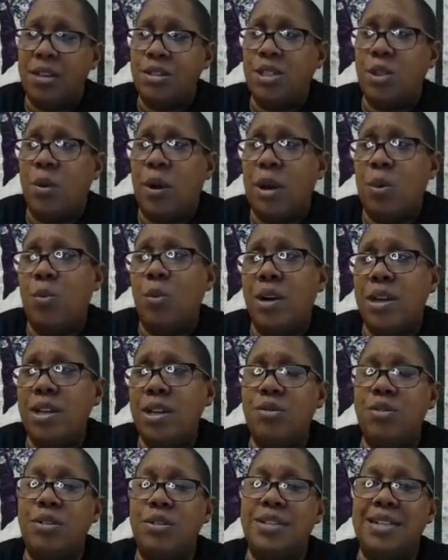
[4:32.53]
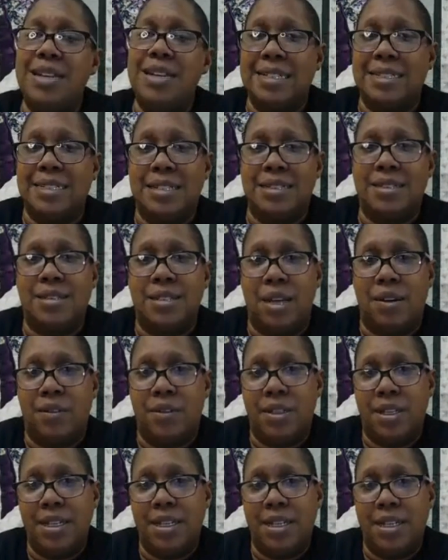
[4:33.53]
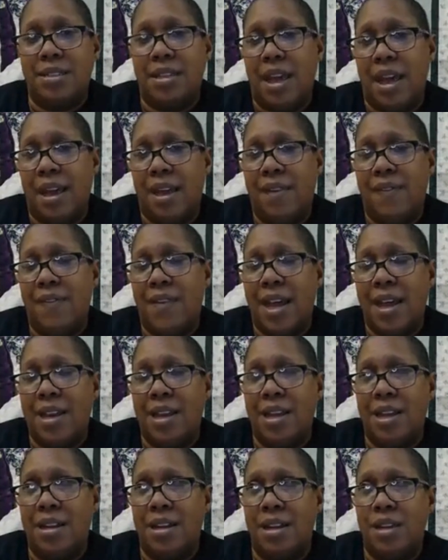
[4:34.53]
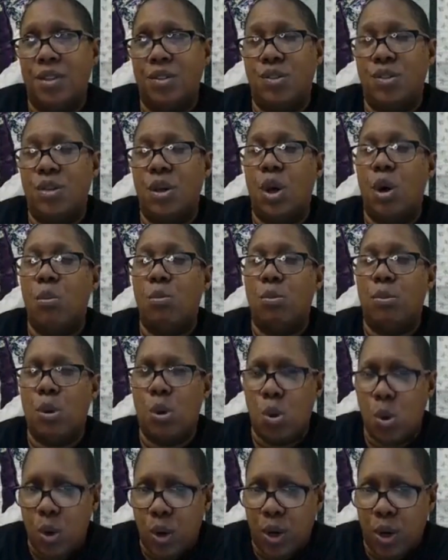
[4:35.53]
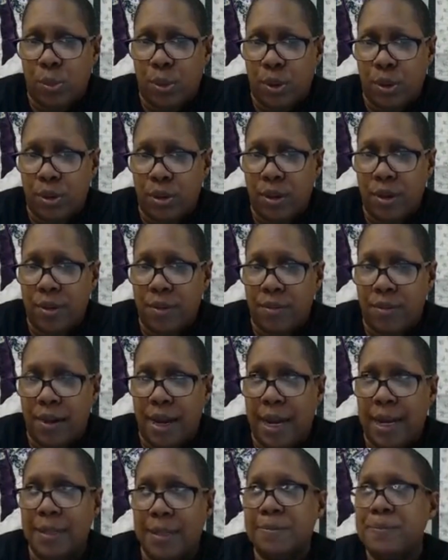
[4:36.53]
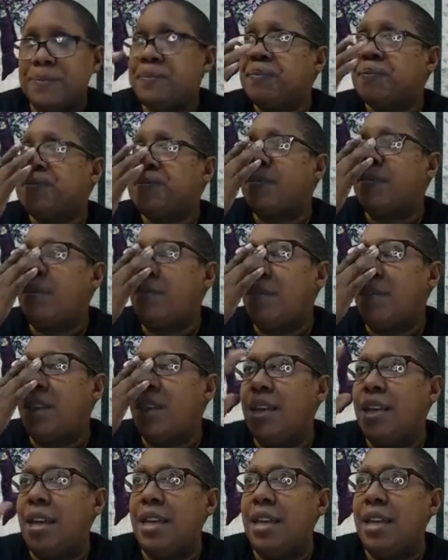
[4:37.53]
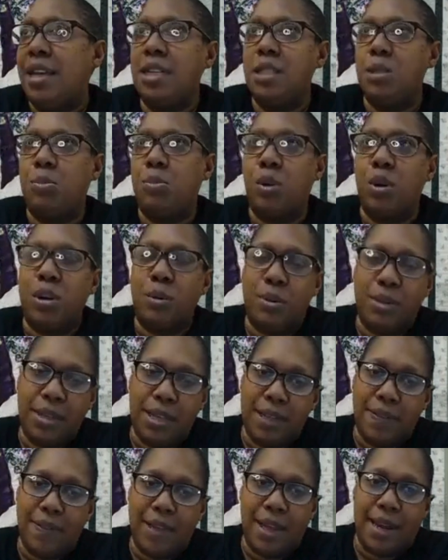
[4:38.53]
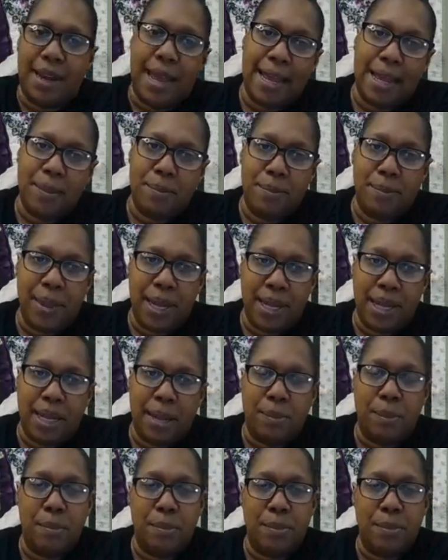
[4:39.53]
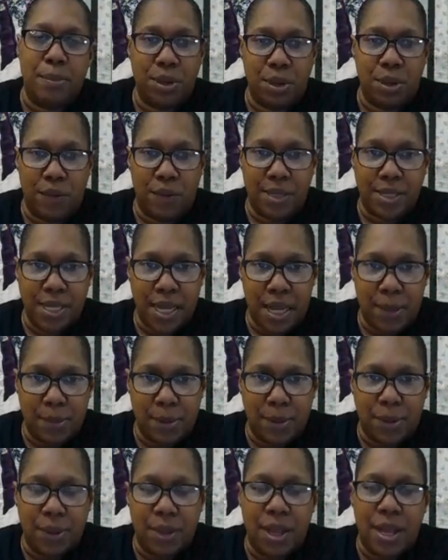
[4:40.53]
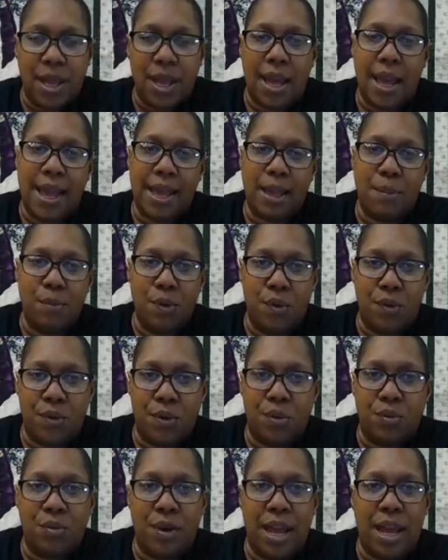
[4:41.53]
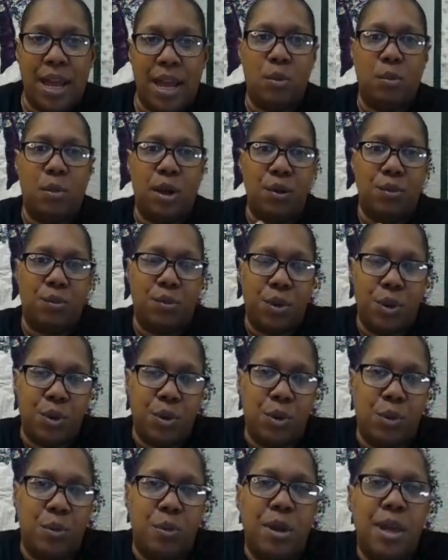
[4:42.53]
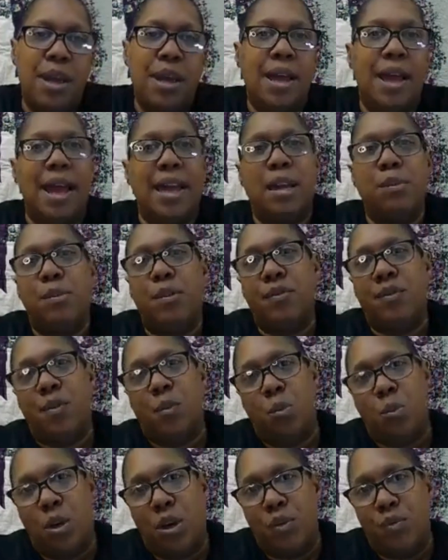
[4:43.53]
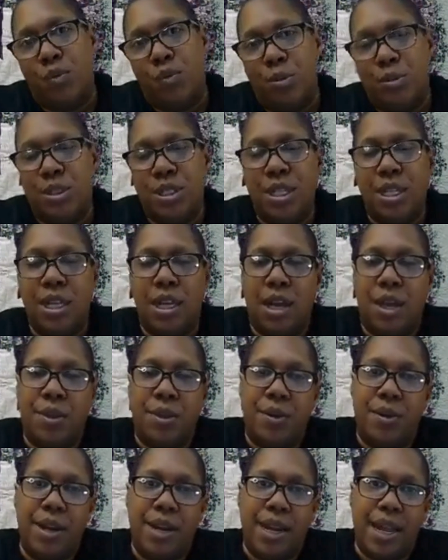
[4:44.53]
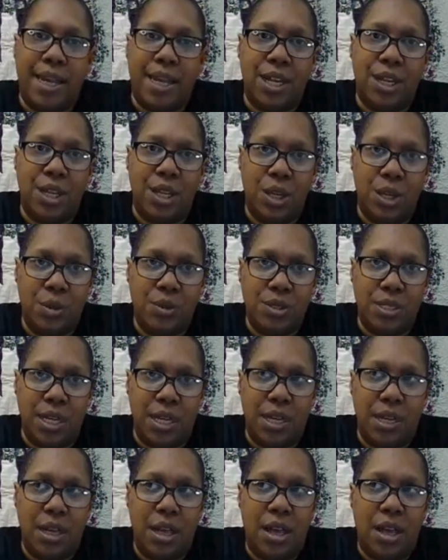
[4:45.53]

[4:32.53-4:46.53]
So I wouldn't necessarily say that it is portable, right? It is portable in that I can pick it up and put it on the table. I can move it around my room. I can move it from one room to the other and I can use it.